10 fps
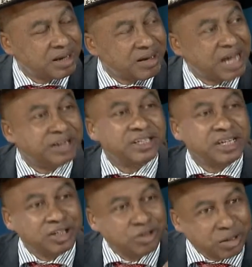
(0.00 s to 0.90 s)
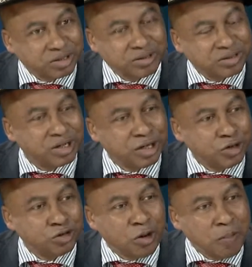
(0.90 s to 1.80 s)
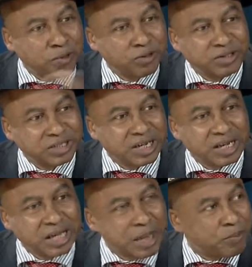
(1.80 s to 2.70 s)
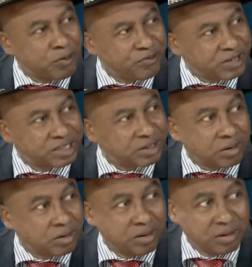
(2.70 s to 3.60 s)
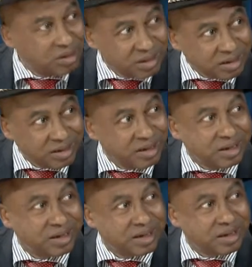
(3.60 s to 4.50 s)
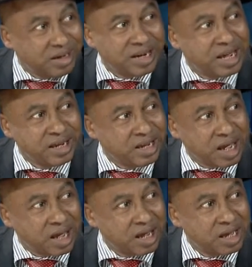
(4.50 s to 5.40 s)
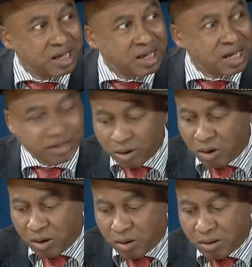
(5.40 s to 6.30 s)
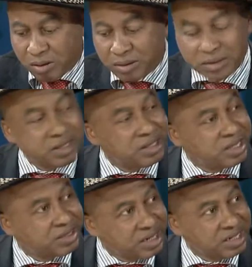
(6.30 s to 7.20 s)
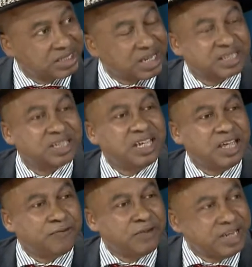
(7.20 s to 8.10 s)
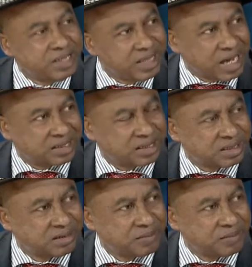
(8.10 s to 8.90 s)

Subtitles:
And you don't produce a professor in a year. And so, the thing is that if leaders